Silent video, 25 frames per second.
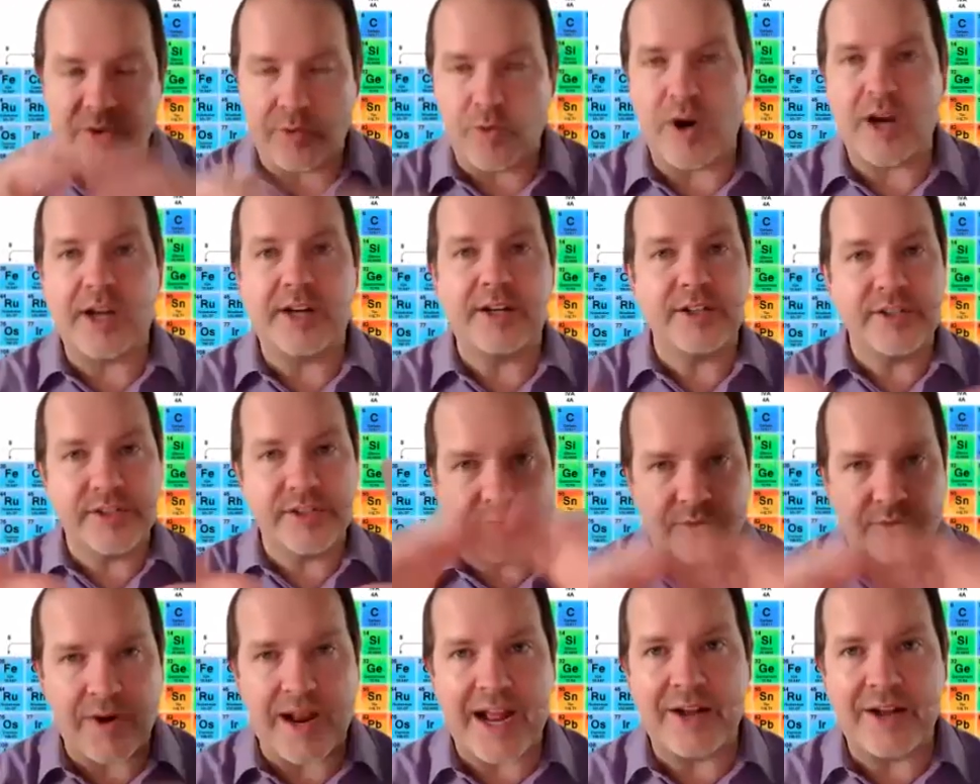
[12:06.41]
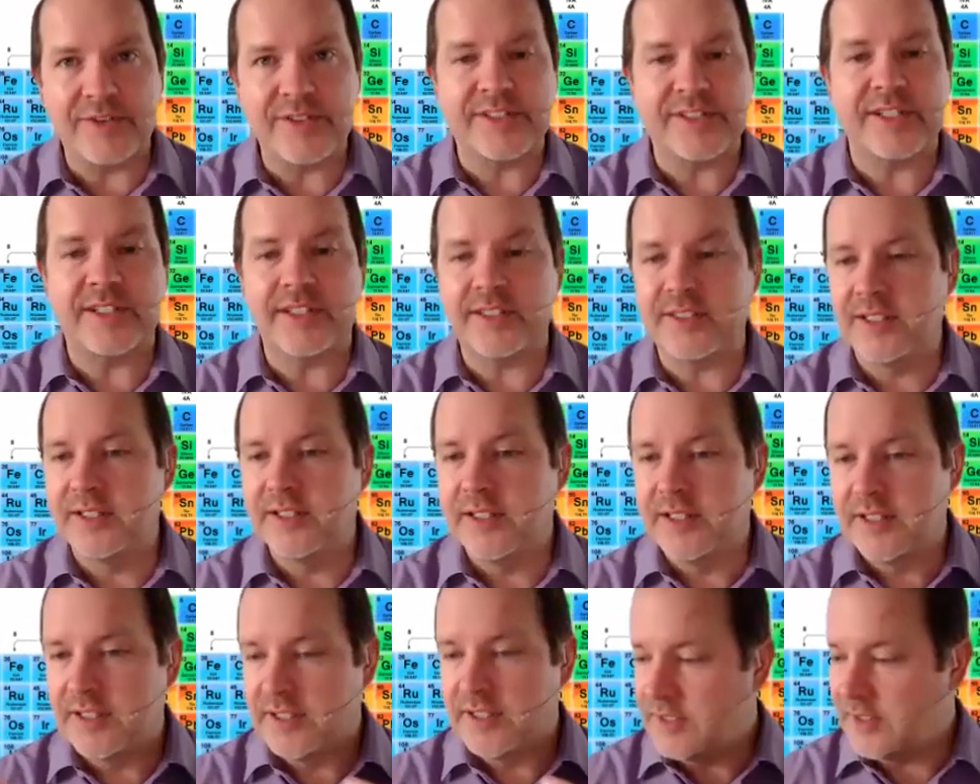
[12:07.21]
The water surrounds it
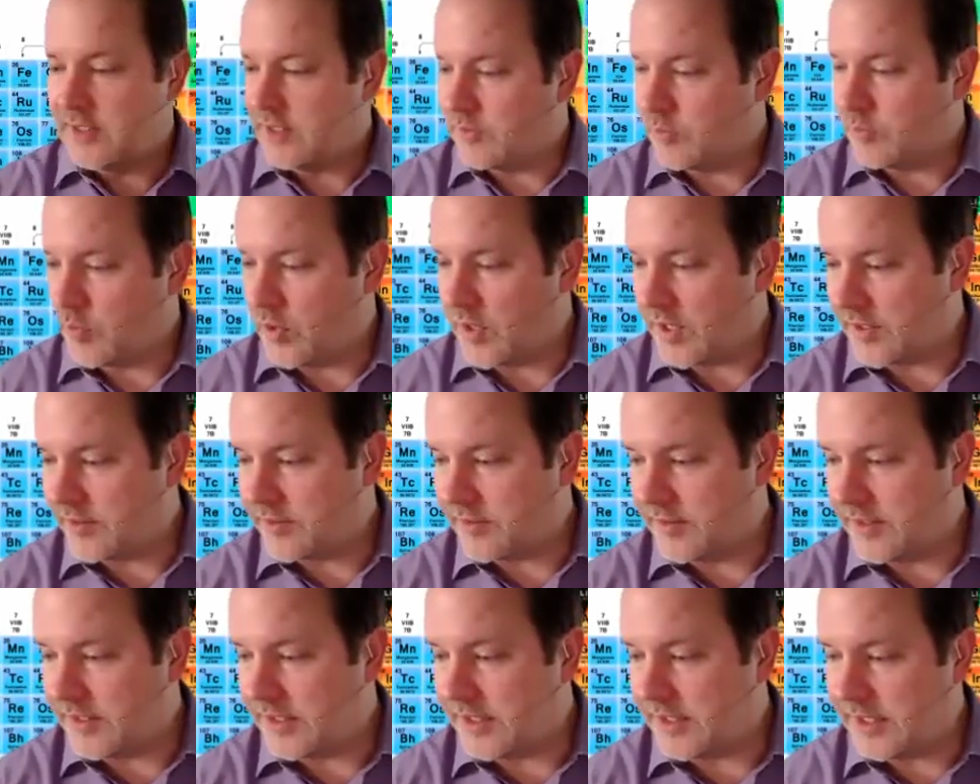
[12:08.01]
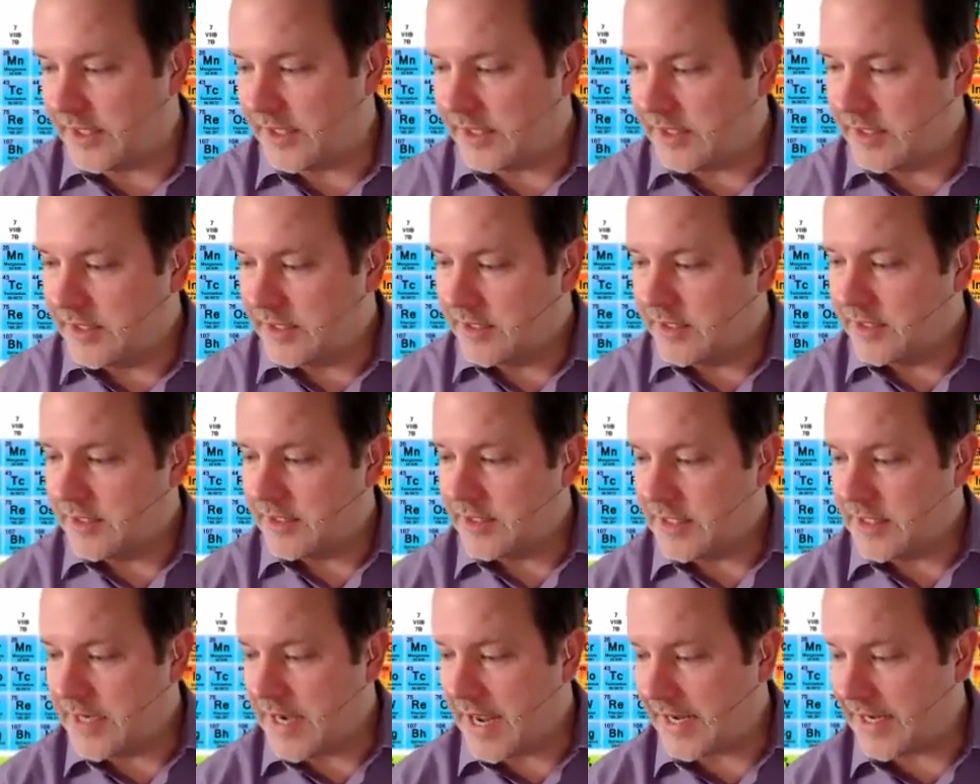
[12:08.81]
with the
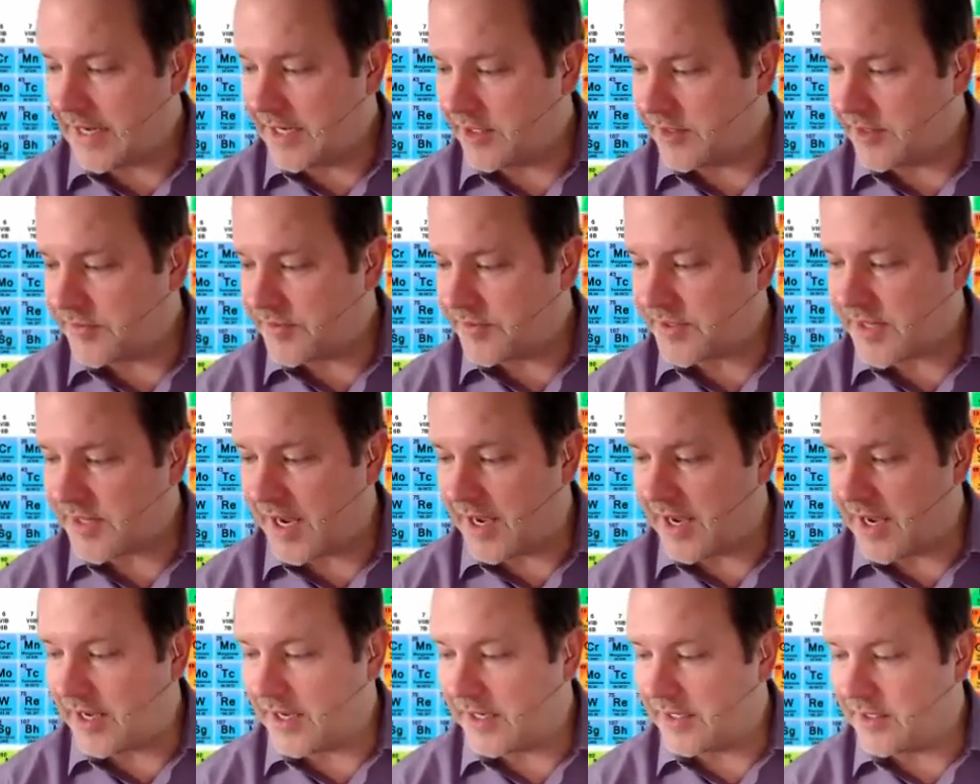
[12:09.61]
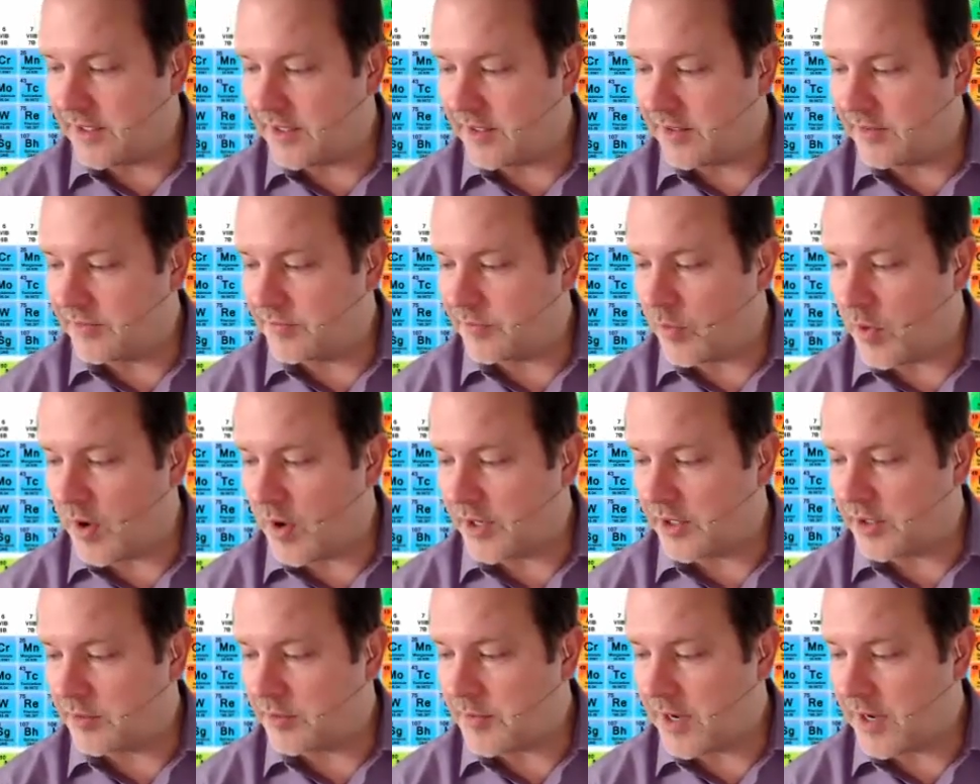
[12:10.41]
negative side of
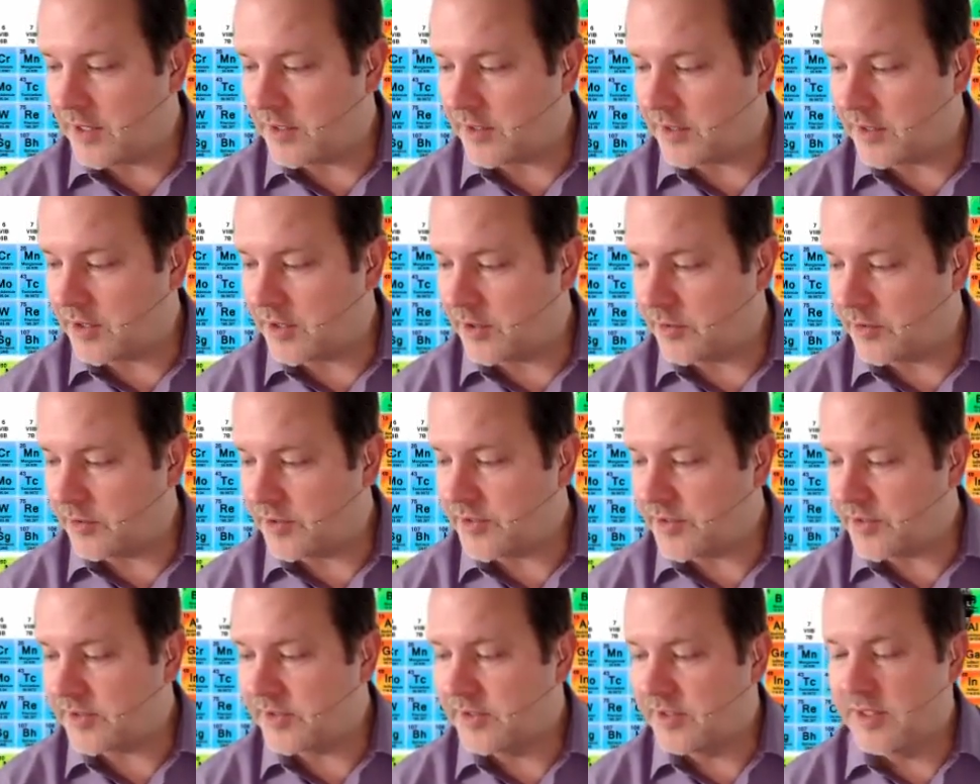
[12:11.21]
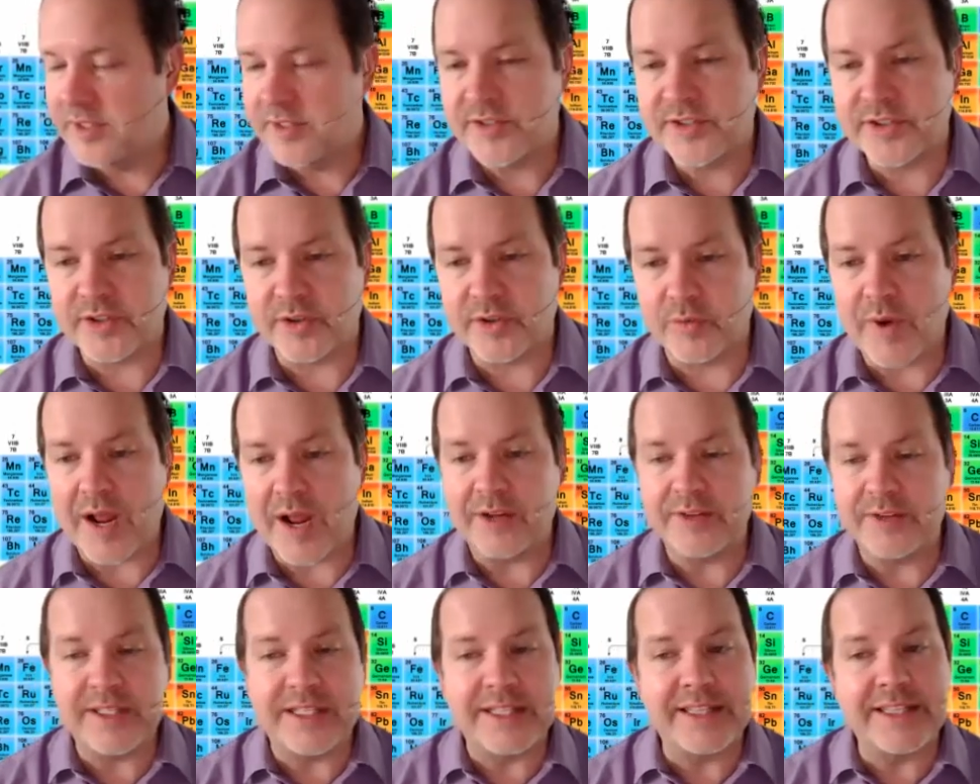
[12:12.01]
water molecules
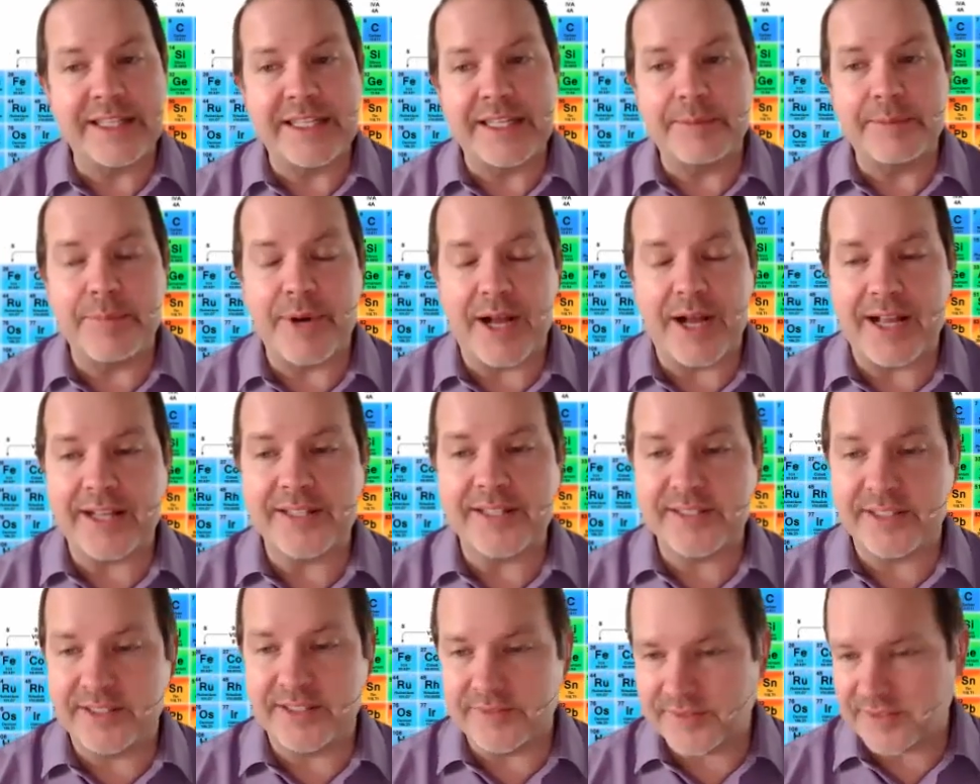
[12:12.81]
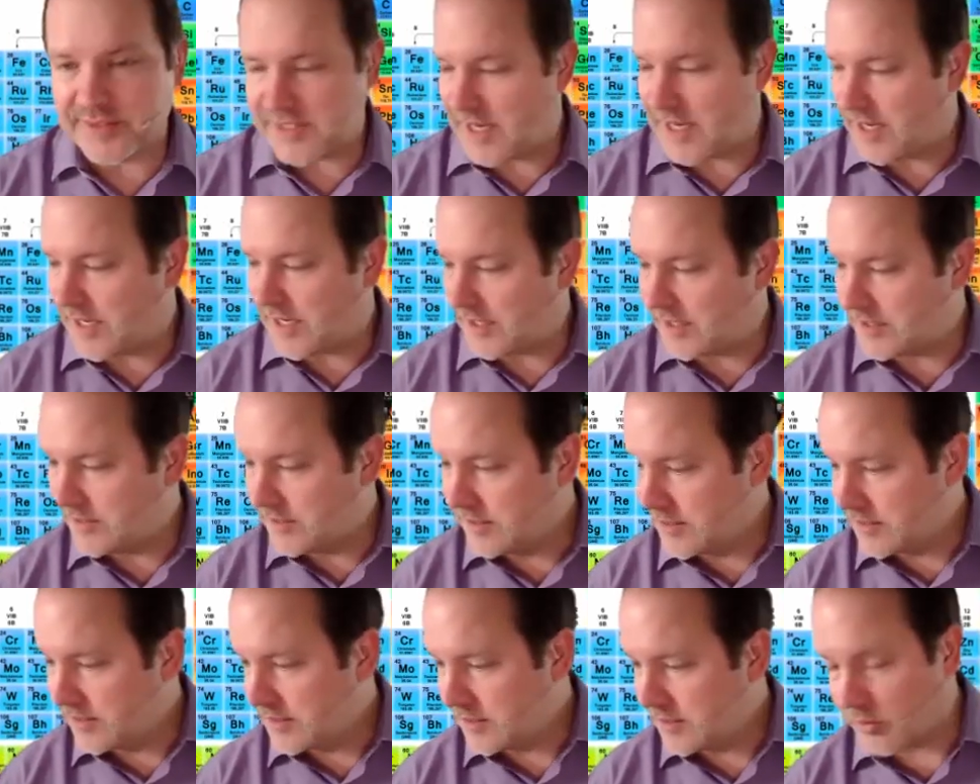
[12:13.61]
surrounding the positive side